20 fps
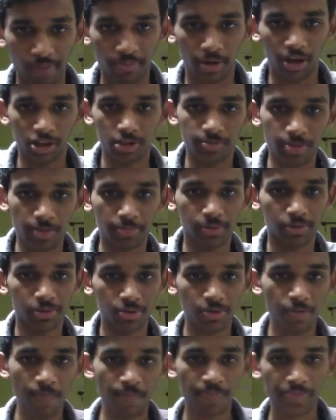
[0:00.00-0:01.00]
Help other people
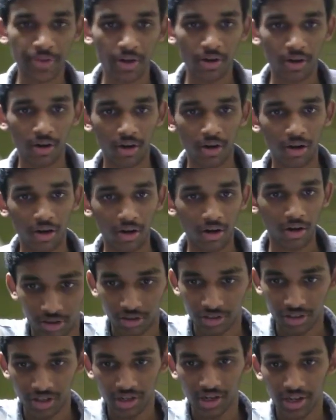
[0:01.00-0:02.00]
too.
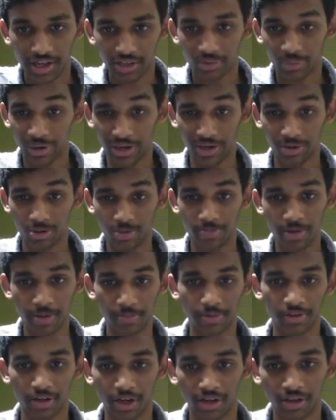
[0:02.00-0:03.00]
Uh, there are like 22
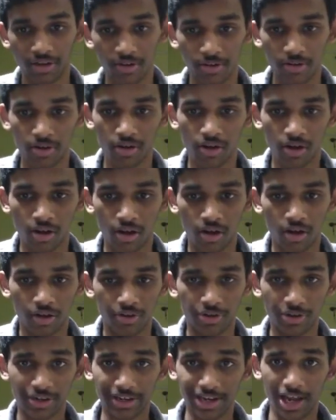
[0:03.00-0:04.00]
people right now.
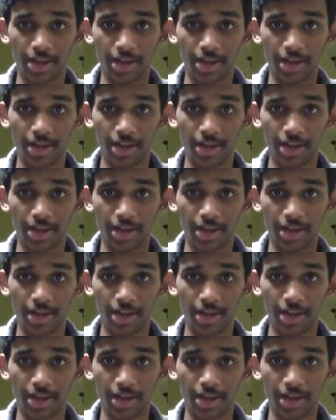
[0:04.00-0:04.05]
You